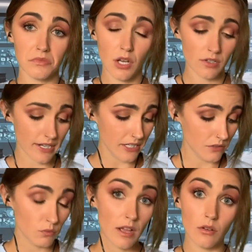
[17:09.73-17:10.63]
Alright,
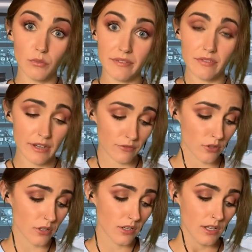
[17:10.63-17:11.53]
well, we've
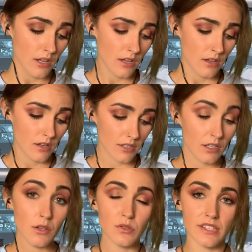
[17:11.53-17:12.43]
never
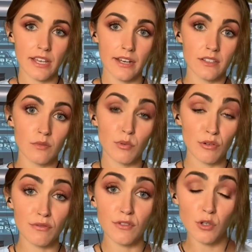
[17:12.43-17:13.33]
used that as
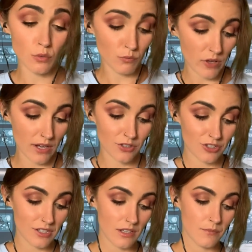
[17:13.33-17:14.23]
perfume. We
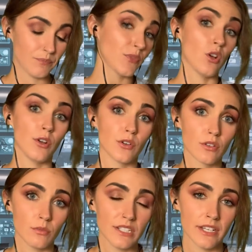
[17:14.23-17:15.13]
actually, on
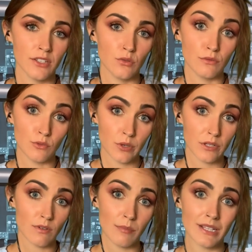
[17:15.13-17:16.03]
Earth, we tend to avoid
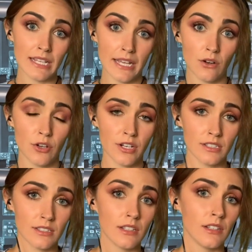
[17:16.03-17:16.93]
rubbing that on
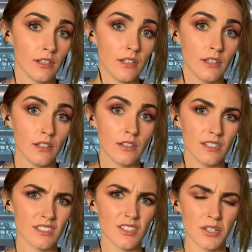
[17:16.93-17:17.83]
us.
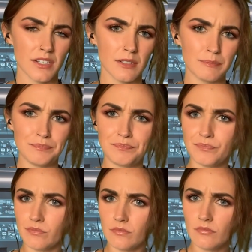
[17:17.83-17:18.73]

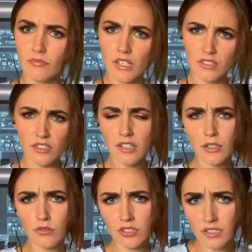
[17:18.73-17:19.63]
It's not
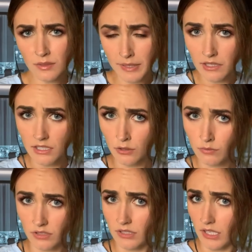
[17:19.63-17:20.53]
usually a smell that
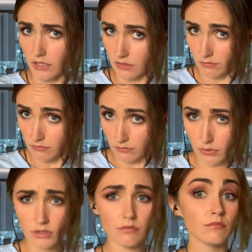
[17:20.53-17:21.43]
humans like,
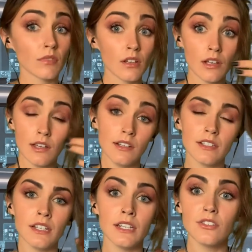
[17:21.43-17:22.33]
but
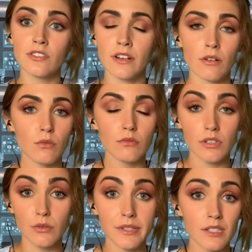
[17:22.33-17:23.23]
to each their own.
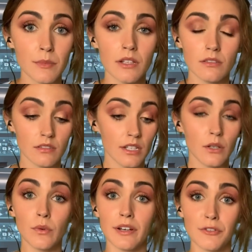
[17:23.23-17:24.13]
You can smell
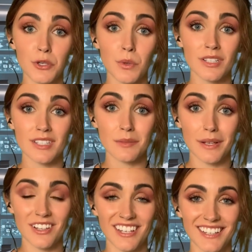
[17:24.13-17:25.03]
like whatever you want to smell
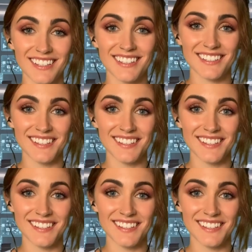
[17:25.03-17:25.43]
like.